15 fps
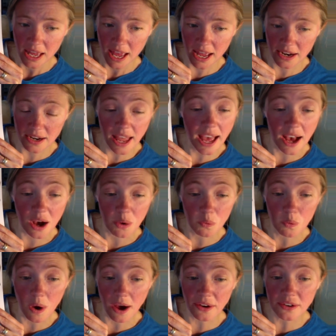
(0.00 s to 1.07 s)
And now
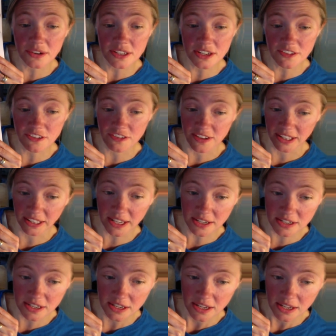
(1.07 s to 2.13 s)
water to fill
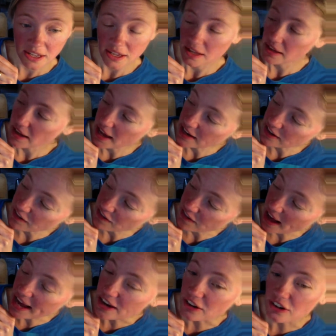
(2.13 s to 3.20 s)
it, and a
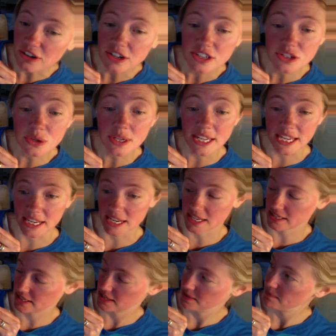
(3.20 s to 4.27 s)
fire to heat
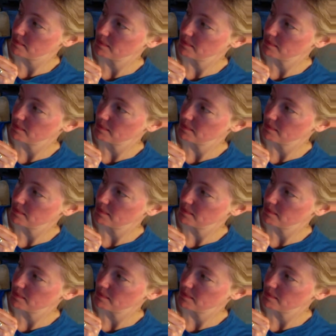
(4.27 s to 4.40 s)
it."